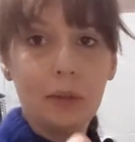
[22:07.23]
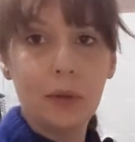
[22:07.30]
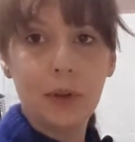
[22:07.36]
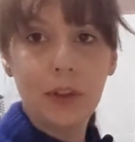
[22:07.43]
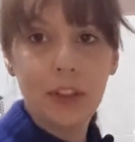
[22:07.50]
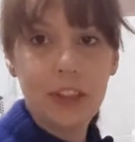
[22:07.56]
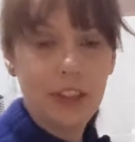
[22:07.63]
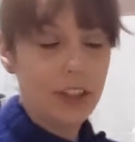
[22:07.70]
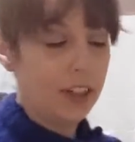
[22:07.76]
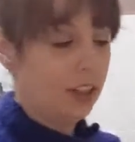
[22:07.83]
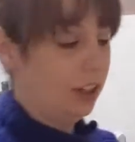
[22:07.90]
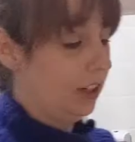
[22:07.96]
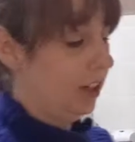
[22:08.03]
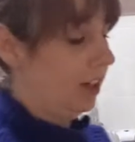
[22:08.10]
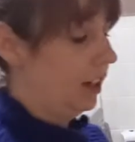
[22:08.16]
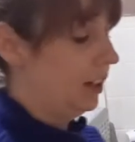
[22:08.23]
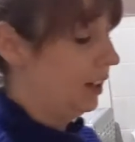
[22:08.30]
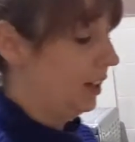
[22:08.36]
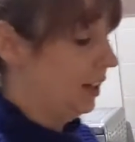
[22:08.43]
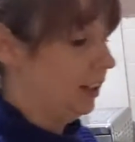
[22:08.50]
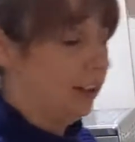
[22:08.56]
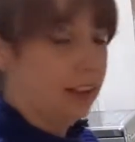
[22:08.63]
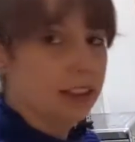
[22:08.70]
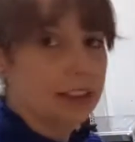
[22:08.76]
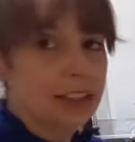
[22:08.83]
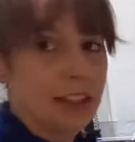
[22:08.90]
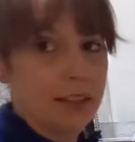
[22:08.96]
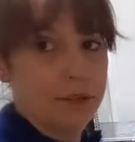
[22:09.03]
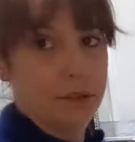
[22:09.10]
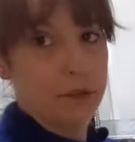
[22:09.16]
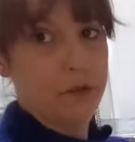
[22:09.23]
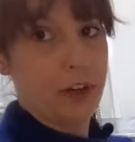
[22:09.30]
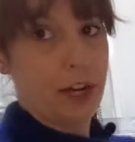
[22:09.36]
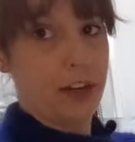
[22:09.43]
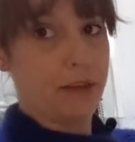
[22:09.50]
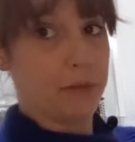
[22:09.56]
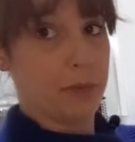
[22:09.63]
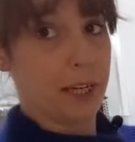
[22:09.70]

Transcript: more. And then I let it set for 5